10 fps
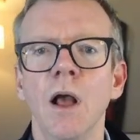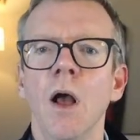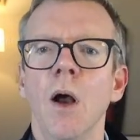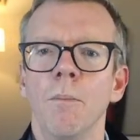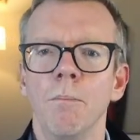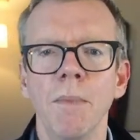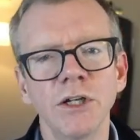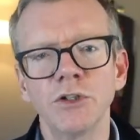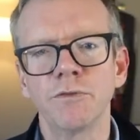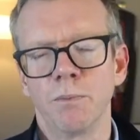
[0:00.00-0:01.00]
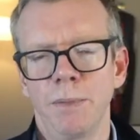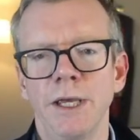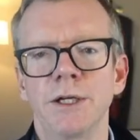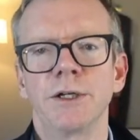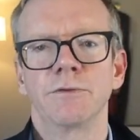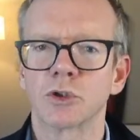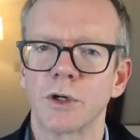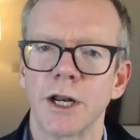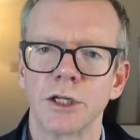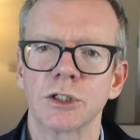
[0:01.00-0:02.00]
Much of competitive
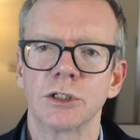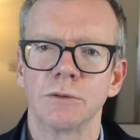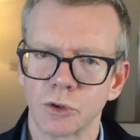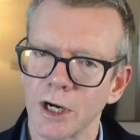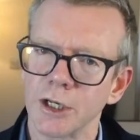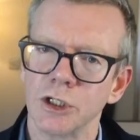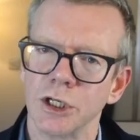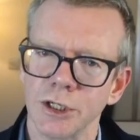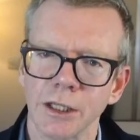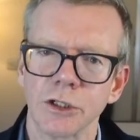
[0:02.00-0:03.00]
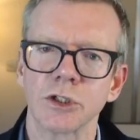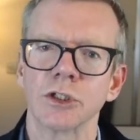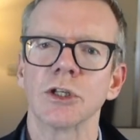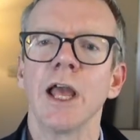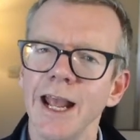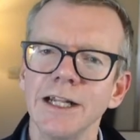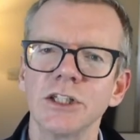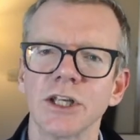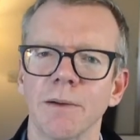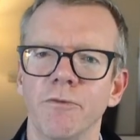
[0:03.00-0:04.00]
strategy analysis ends up
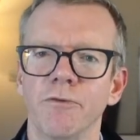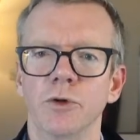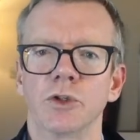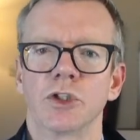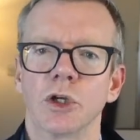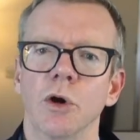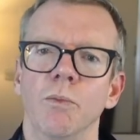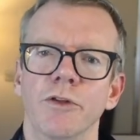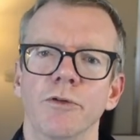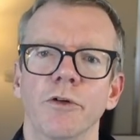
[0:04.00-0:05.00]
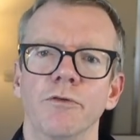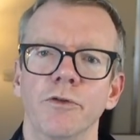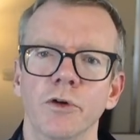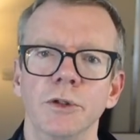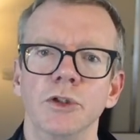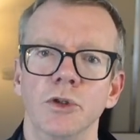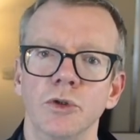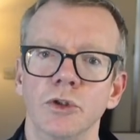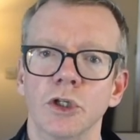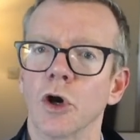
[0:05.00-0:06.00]
focusing on whether a firm is using
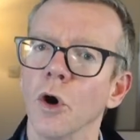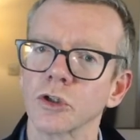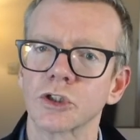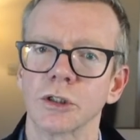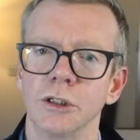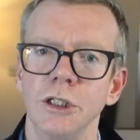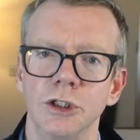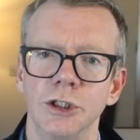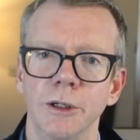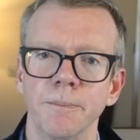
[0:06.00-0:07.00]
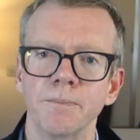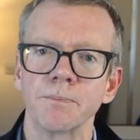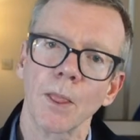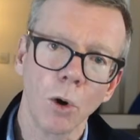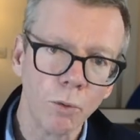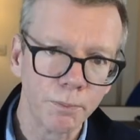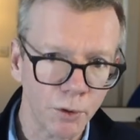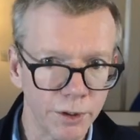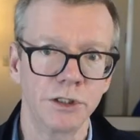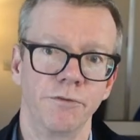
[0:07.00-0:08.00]
cost leadership or product
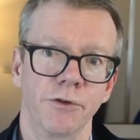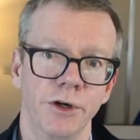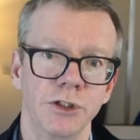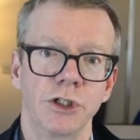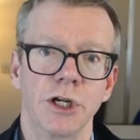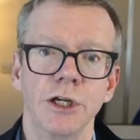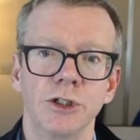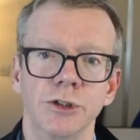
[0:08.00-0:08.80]
differentiation.